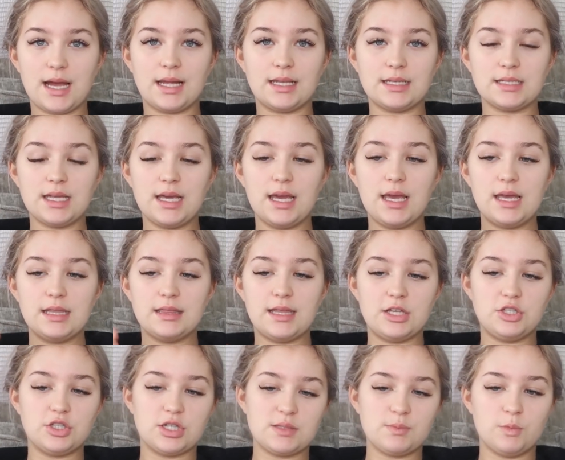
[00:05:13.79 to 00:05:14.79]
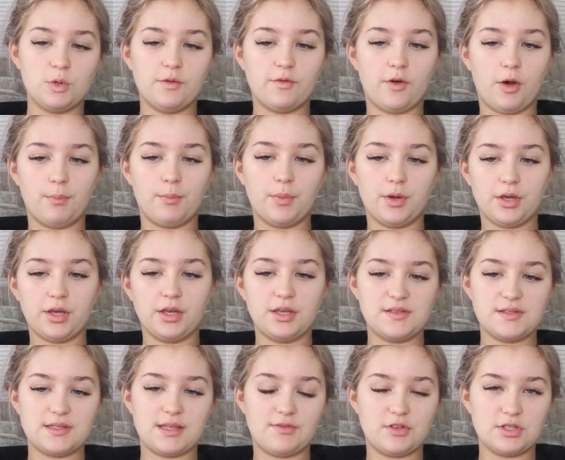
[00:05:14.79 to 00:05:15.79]
and they just move on
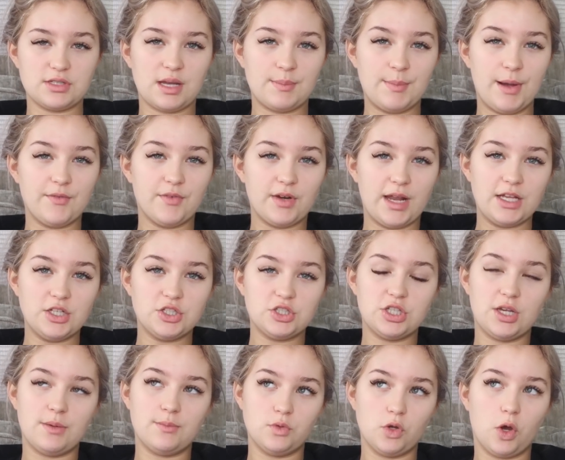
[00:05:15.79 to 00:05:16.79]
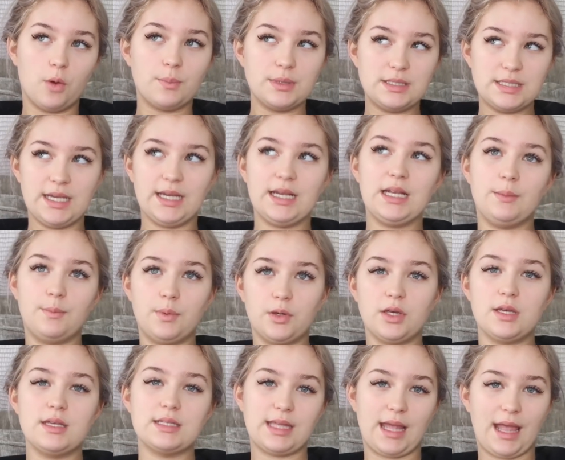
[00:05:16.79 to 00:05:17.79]
because they've just come out of a relationship, not particularly
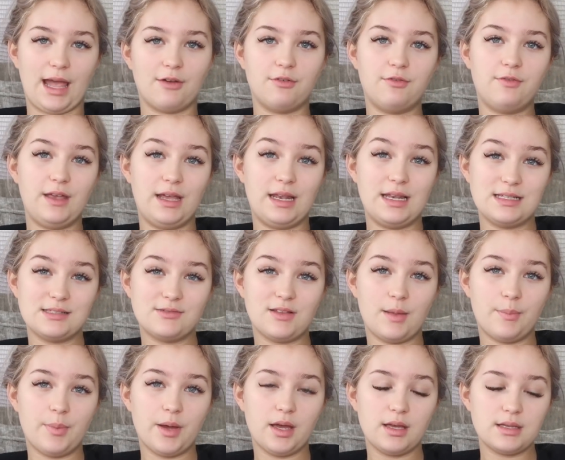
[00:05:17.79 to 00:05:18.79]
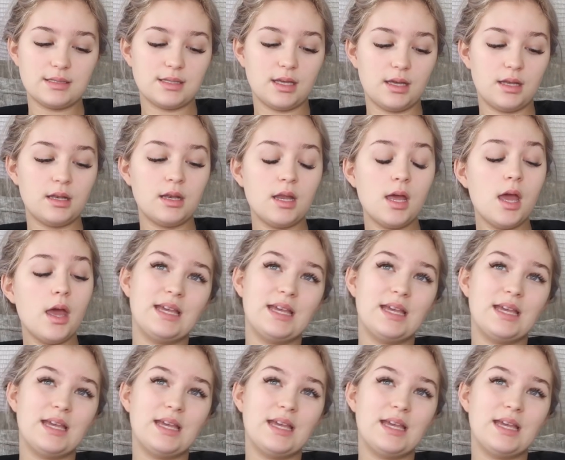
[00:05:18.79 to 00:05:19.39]
because they have feelings for that person.